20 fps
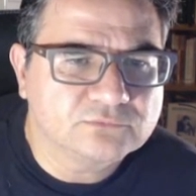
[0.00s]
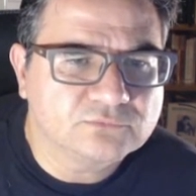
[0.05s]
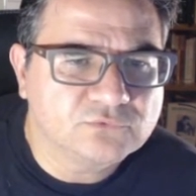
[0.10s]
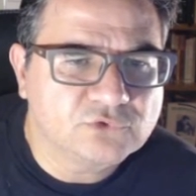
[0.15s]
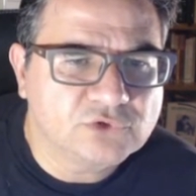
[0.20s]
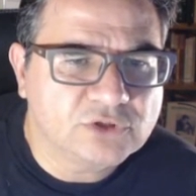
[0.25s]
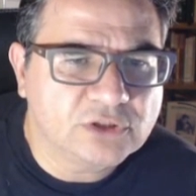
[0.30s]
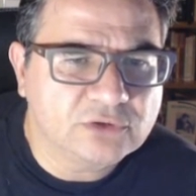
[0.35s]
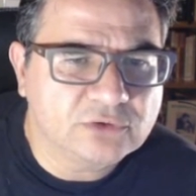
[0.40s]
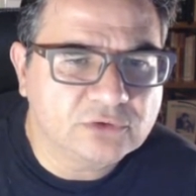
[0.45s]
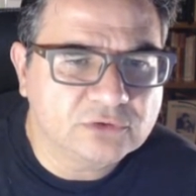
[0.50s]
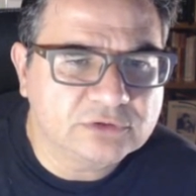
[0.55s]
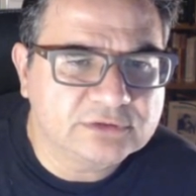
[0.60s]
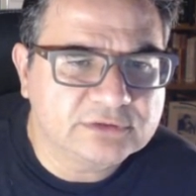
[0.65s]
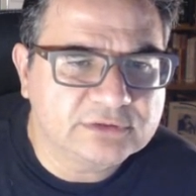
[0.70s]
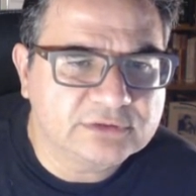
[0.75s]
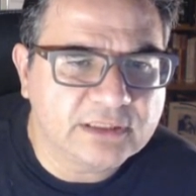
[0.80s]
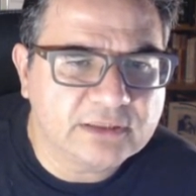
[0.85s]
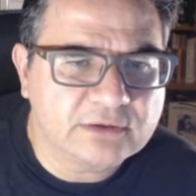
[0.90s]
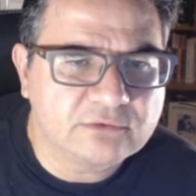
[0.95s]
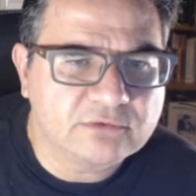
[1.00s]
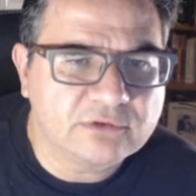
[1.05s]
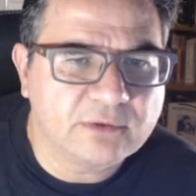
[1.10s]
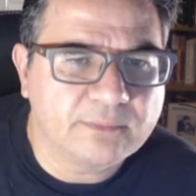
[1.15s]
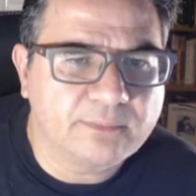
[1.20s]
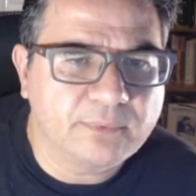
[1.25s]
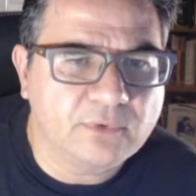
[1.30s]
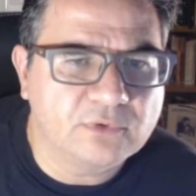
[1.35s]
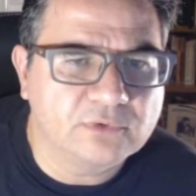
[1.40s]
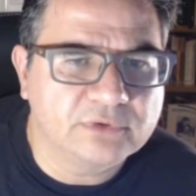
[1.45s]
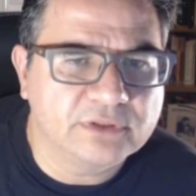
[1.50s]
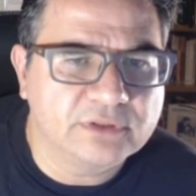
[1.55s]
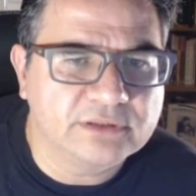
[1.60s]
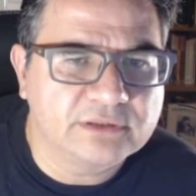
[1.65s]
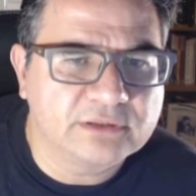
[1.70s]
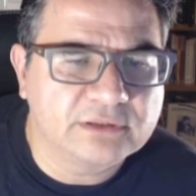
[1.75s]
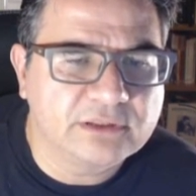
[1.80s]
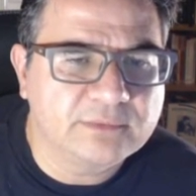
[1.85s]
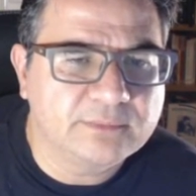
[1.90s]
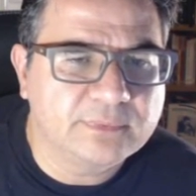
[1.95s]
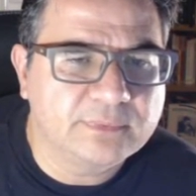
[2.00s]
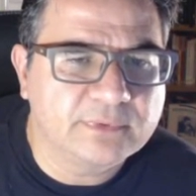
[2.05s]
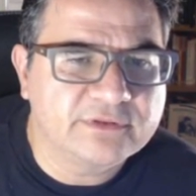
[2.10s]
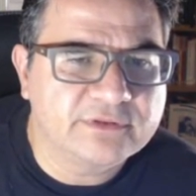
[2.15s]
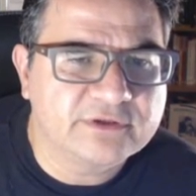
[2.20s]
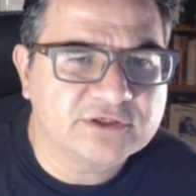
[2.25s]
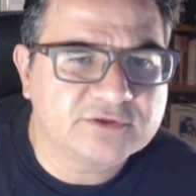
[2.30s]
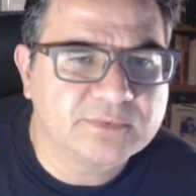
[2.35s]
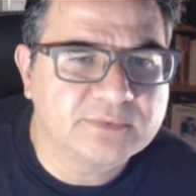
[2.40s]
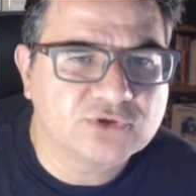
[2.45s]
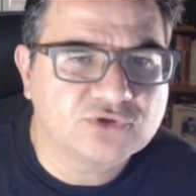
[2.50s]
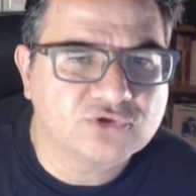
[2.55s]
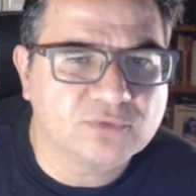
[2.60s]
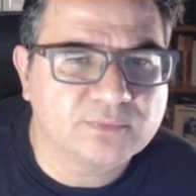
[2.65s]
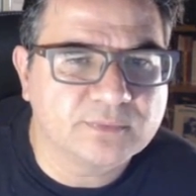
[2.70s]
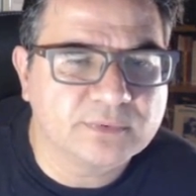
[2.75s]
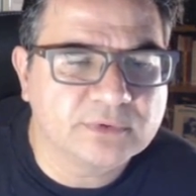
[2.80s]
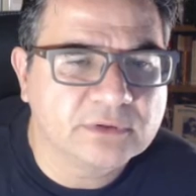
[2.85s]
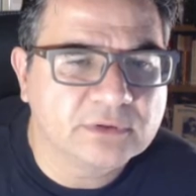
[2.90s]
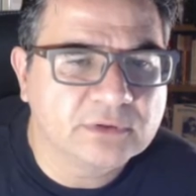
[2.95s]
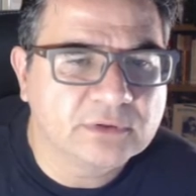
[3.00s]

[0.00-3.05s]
we cannot take the pawn and keep this bishop